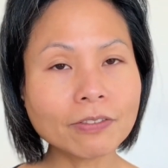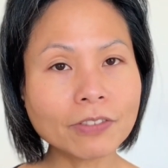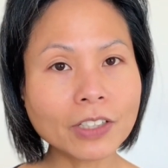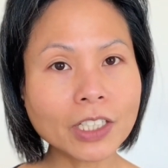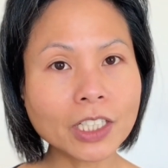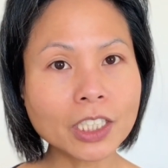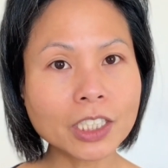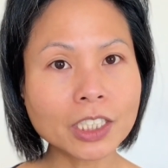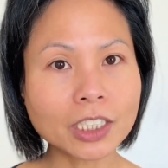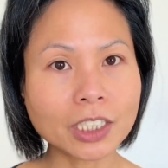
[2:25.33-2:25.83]

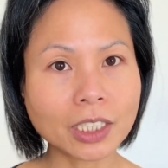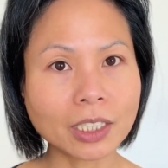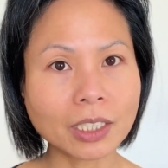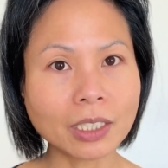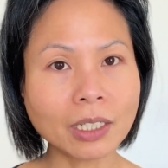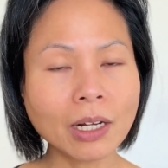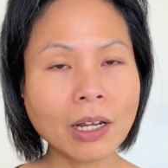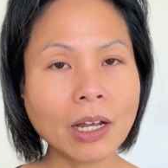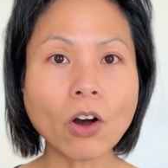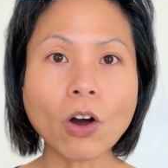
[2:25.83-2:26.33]

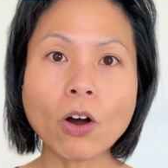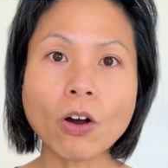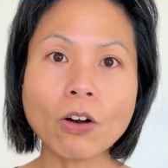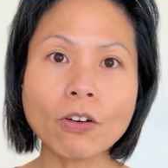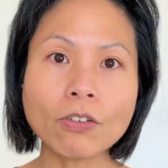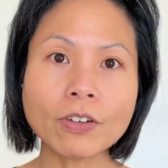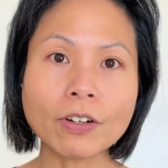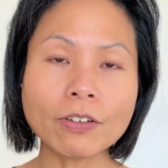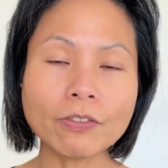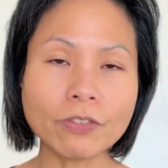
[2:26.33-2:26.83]
version
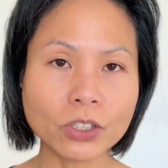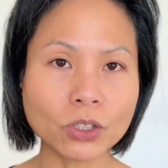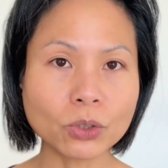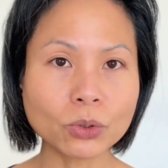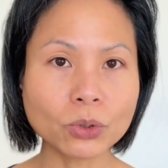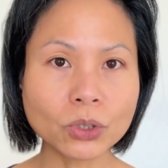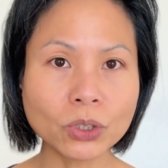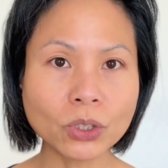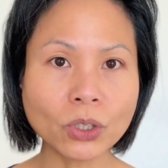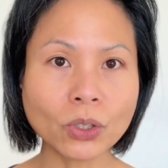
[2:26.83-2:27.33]
of visual
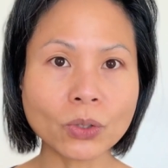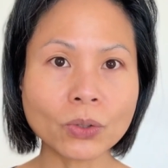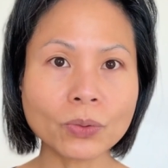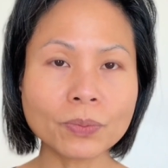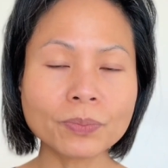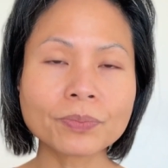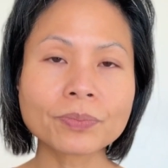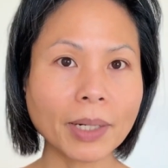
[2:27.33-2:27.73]
snow.